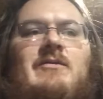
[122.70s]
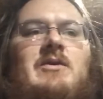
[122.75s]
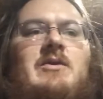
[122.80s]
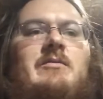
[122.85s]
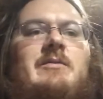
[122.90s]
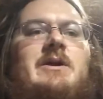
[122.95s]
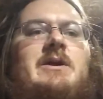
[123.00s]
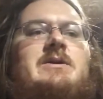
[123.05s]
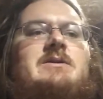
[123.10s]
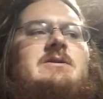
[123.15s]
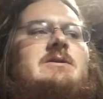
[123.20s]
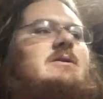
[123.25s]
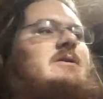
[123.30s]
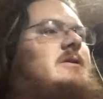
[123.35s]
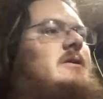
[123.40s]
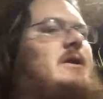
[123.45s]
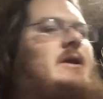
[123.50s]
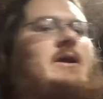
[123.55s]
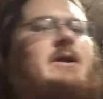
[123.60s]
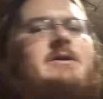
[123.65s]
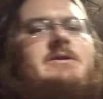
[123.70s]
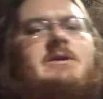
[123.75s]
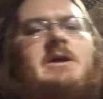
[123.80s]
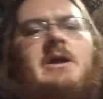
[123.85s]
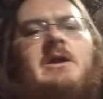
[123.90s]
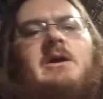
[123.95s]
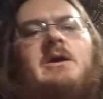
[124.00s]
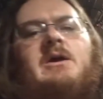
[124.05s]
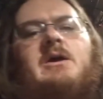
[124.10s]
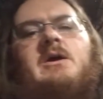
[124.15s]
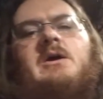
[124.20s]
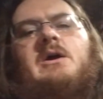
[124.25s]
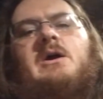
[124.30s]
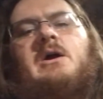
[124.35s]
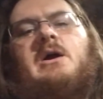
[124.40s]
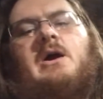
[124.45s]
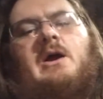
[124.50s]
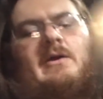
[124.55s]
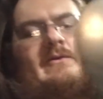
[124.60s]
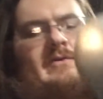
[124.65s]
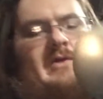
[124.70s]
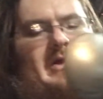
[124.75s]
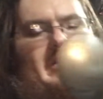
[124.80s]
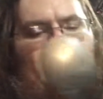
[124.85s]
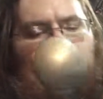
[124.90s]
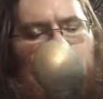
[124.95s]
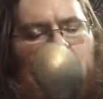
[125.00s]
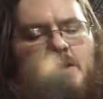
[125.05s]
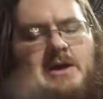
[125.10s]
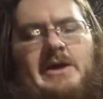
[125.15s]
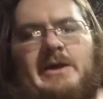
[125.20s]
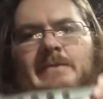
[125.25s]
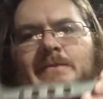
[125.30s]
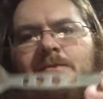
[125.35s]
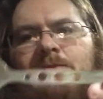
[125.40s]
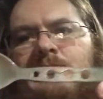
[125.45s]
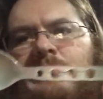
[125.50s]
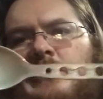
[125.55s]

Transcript: few minutes. Like I said, I've got my